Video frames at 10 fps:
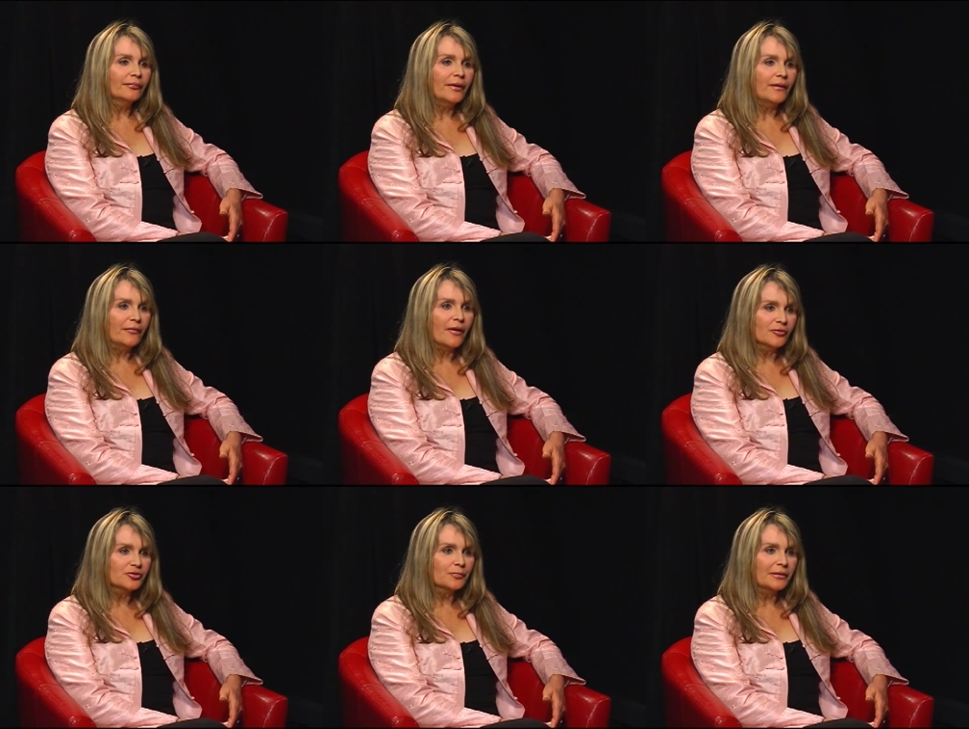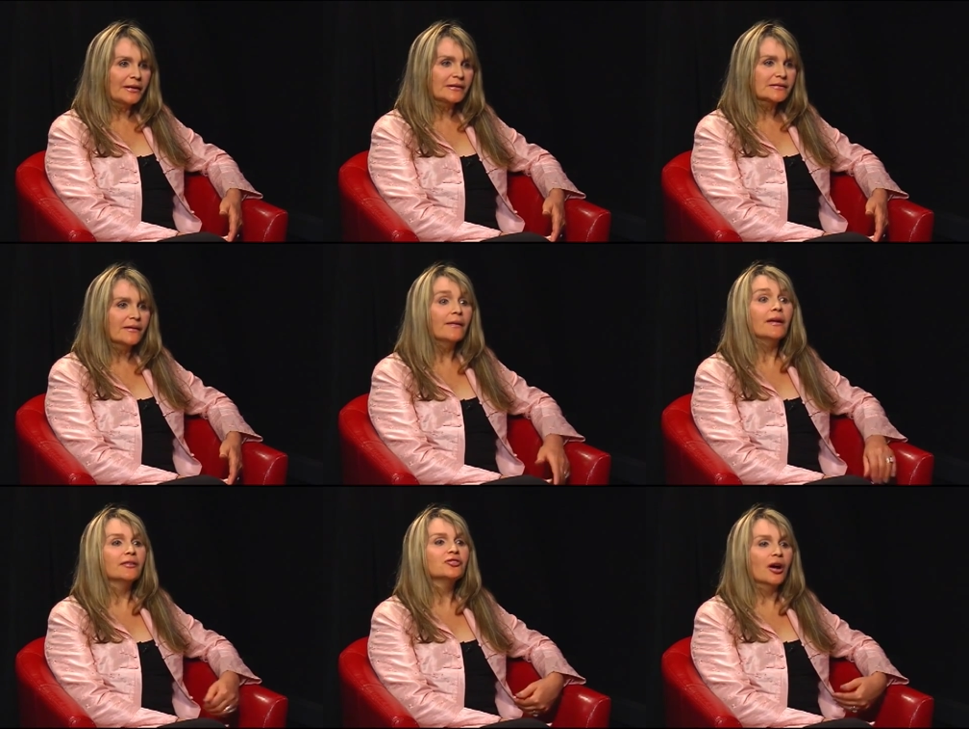and they found your place, and then they
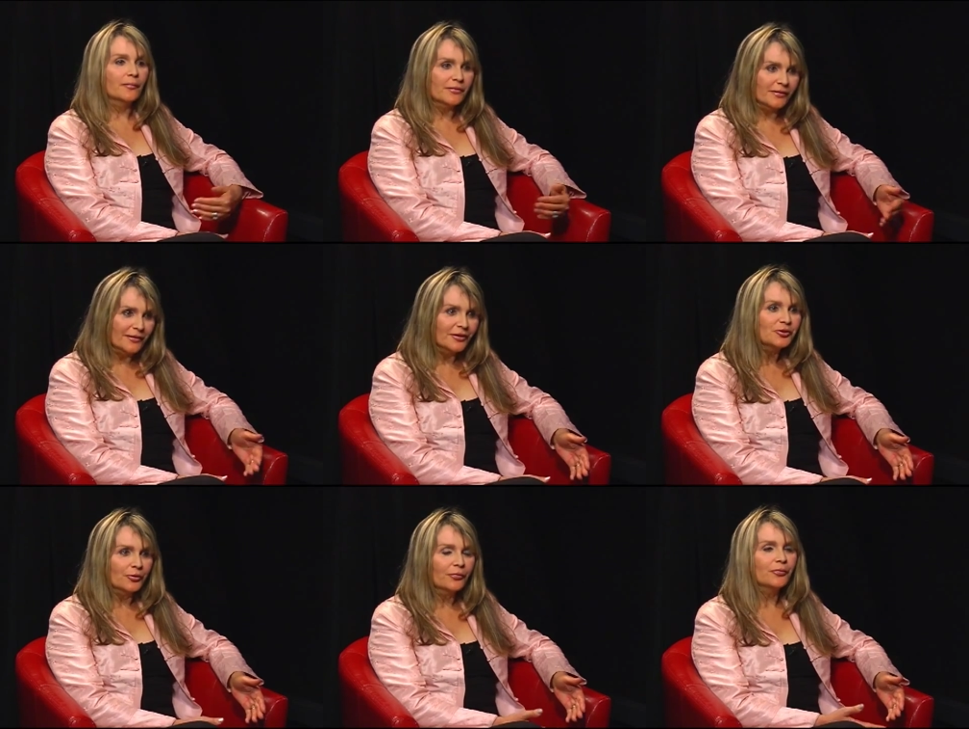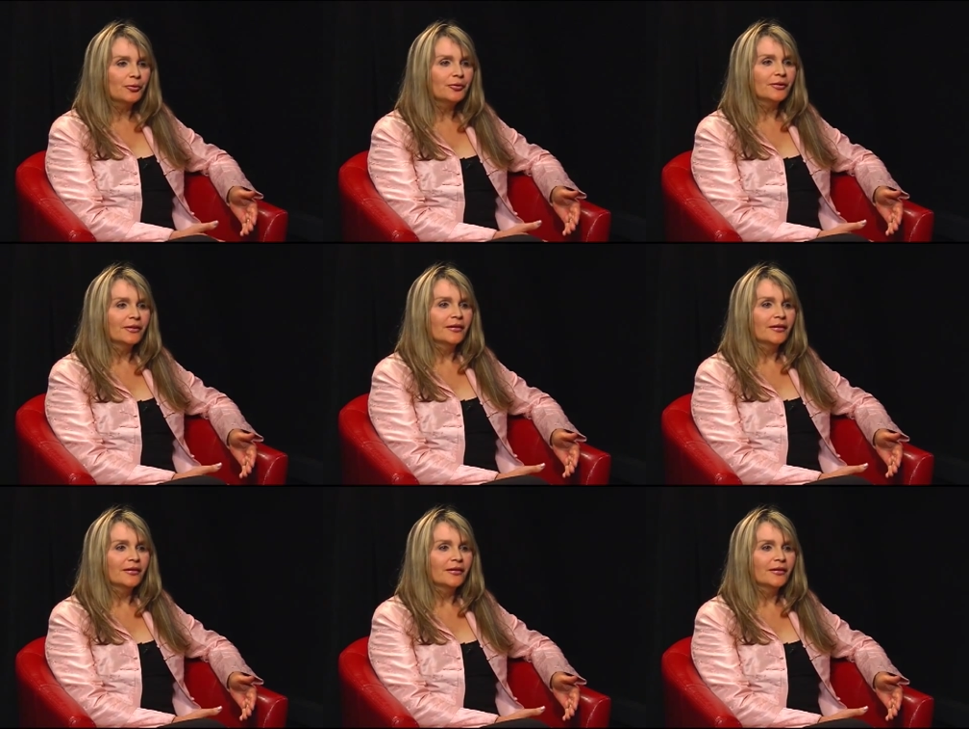adopt your food